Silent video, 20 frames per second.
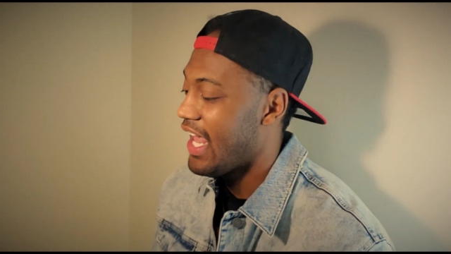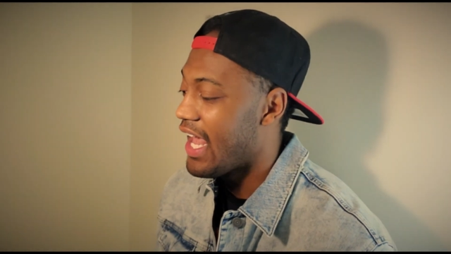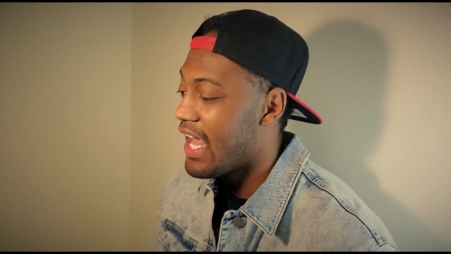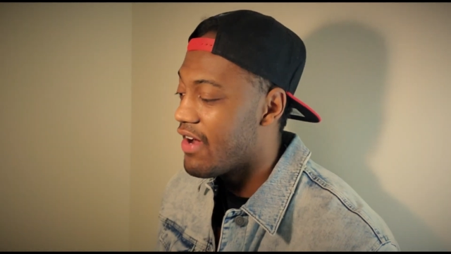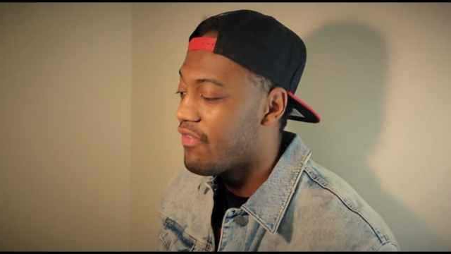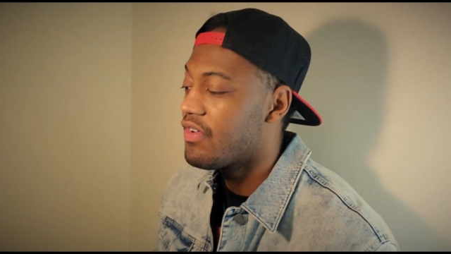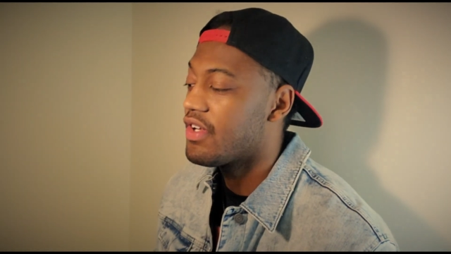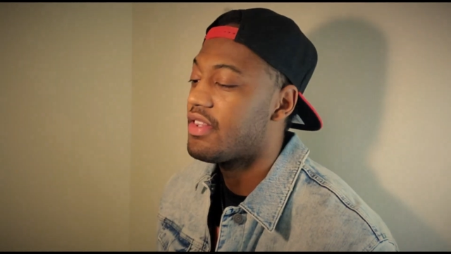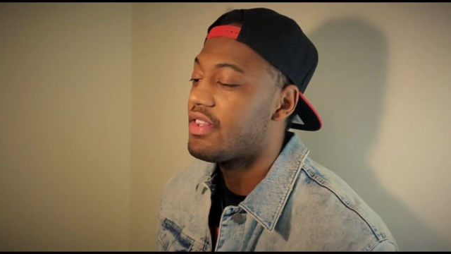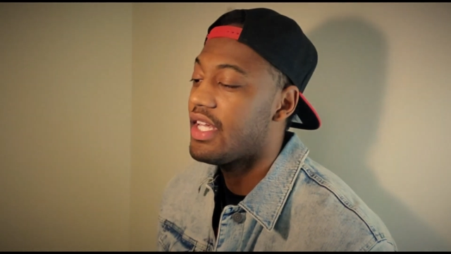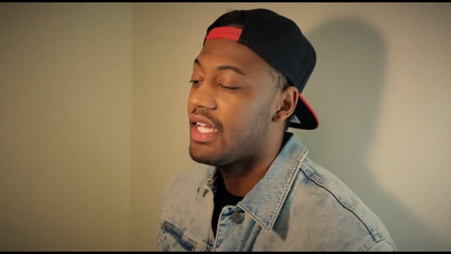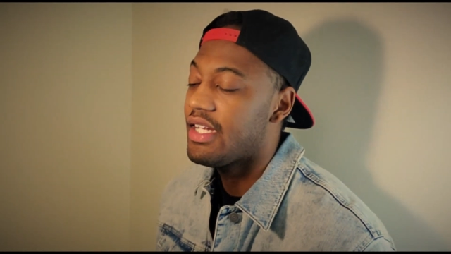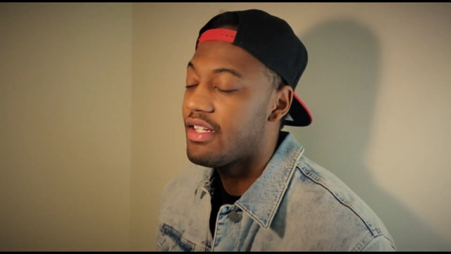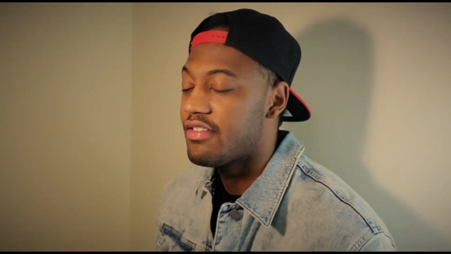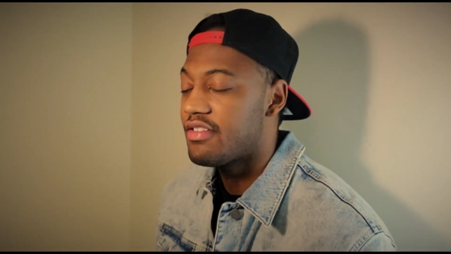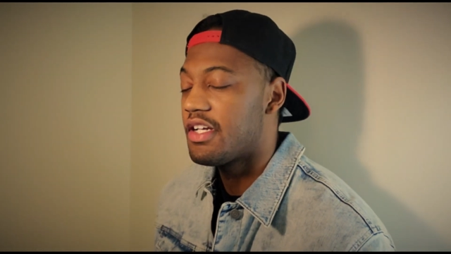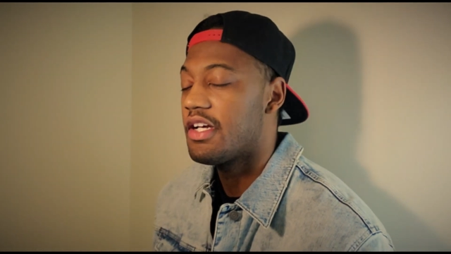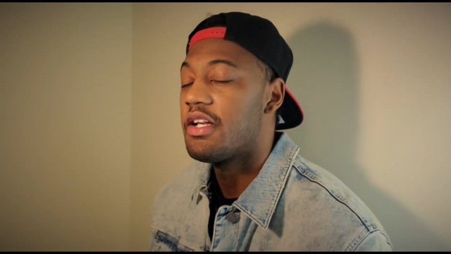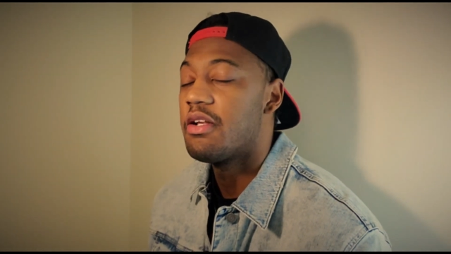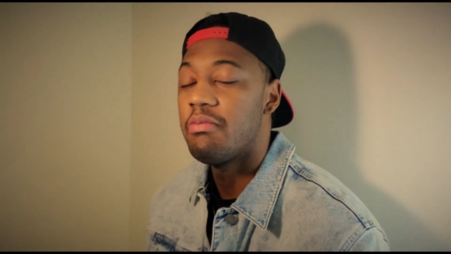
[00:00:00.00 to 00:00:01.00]
Everything
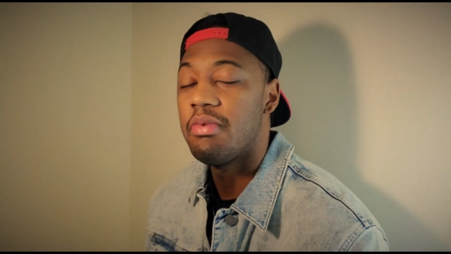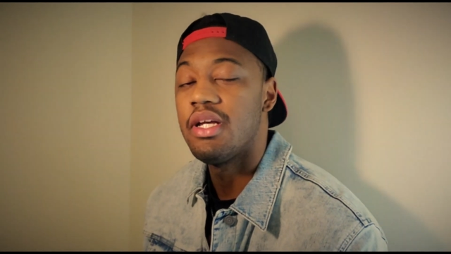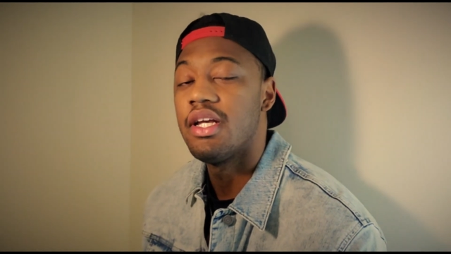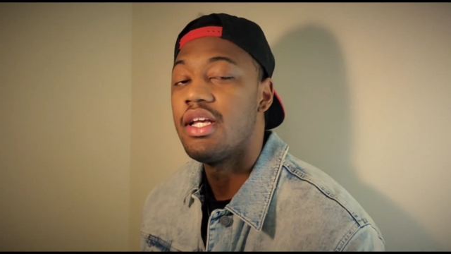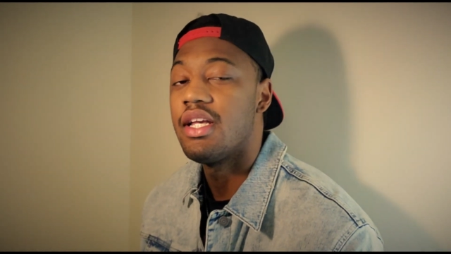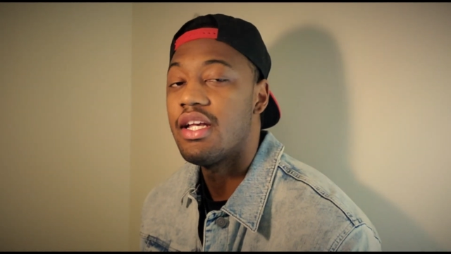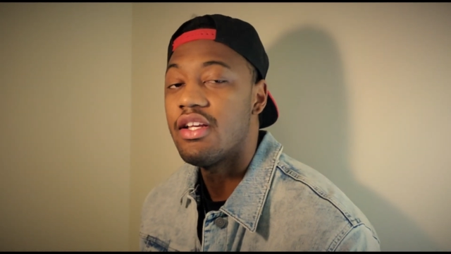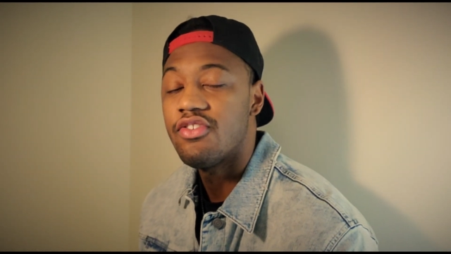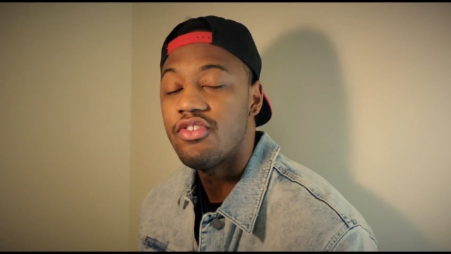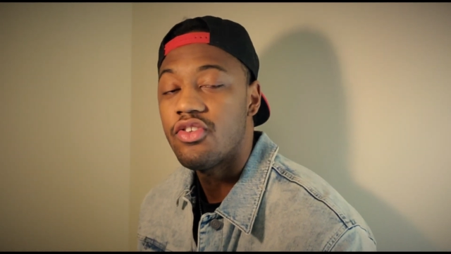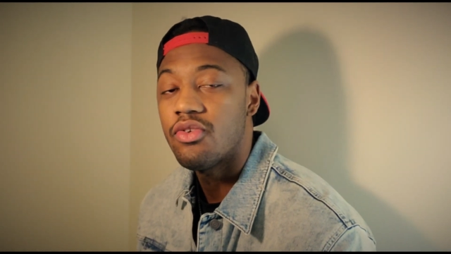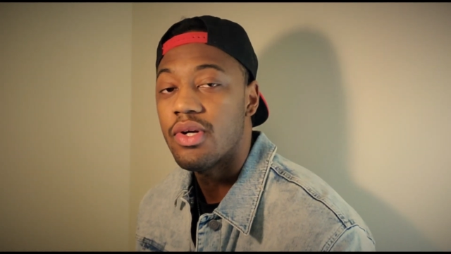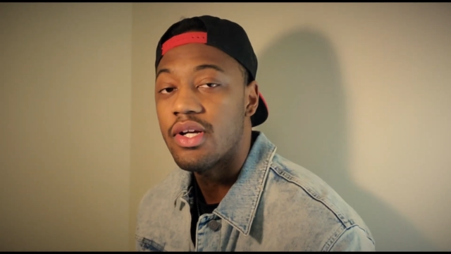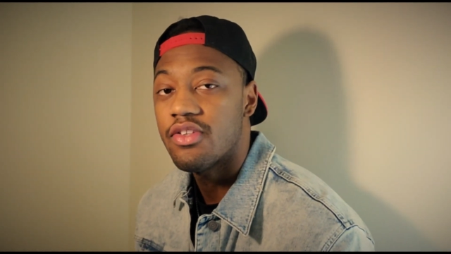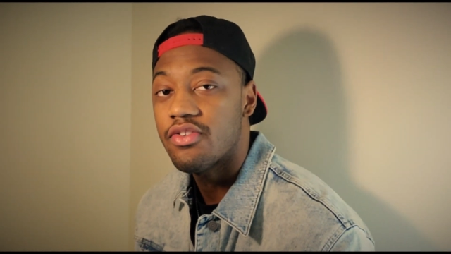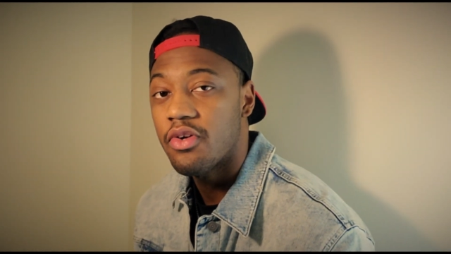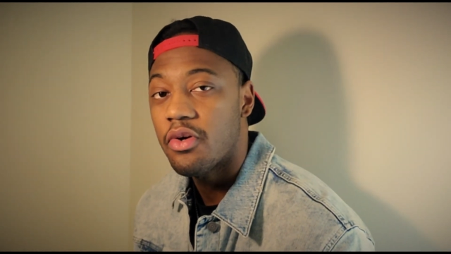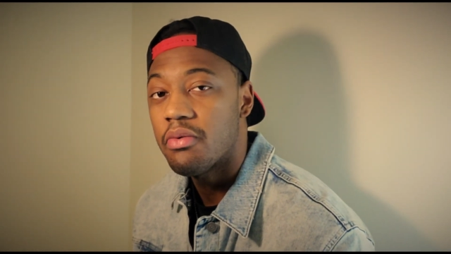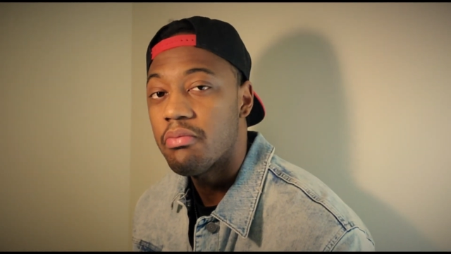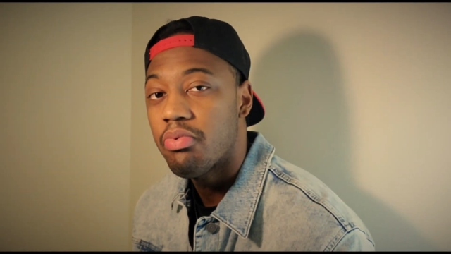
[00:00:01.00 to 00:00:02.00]
is gonna be against you
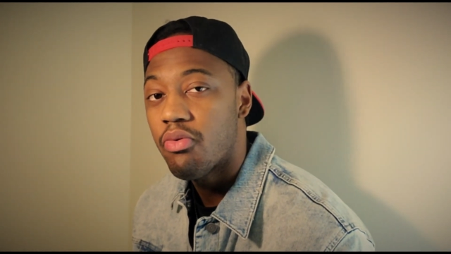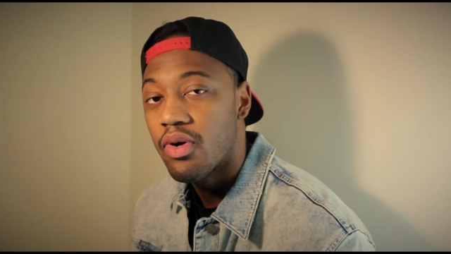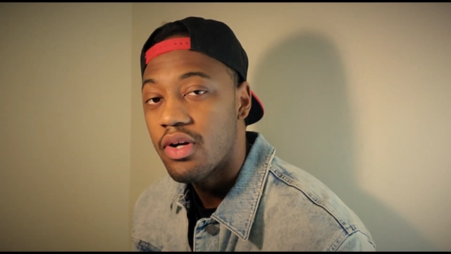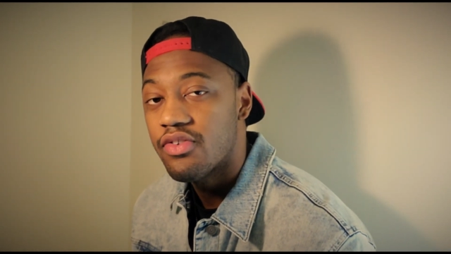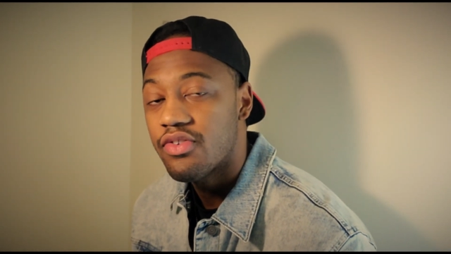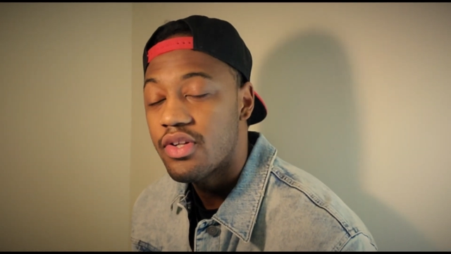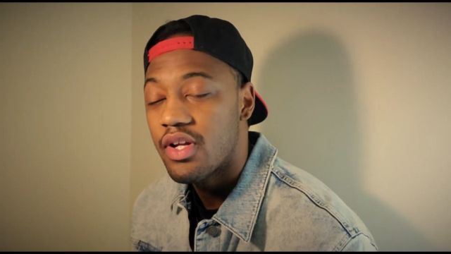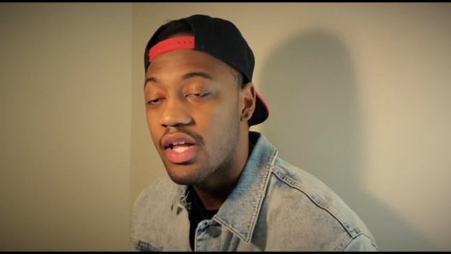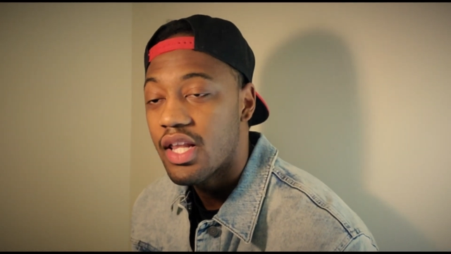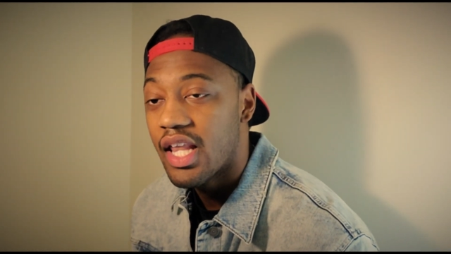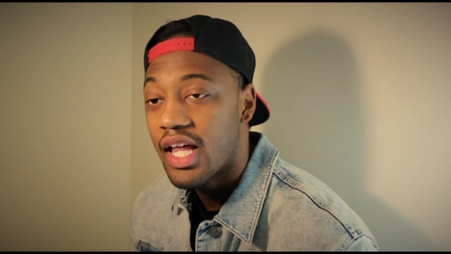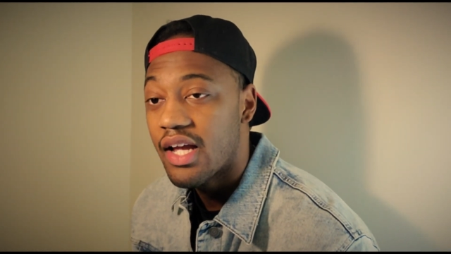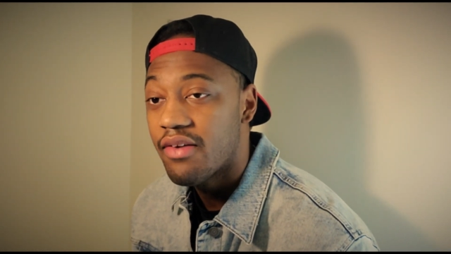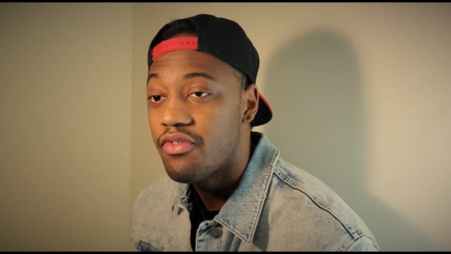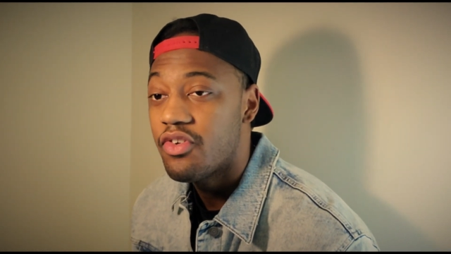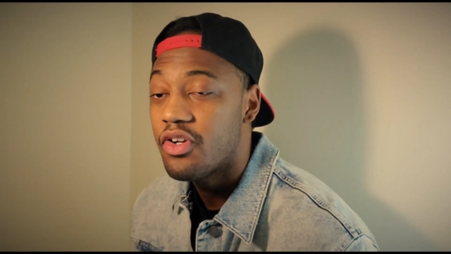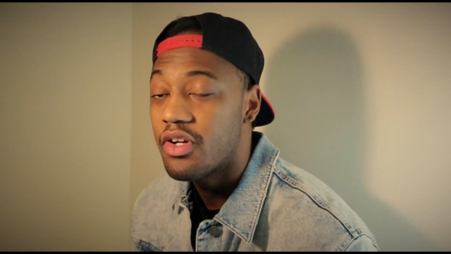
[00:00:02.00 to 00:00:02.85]
at certain points in your life.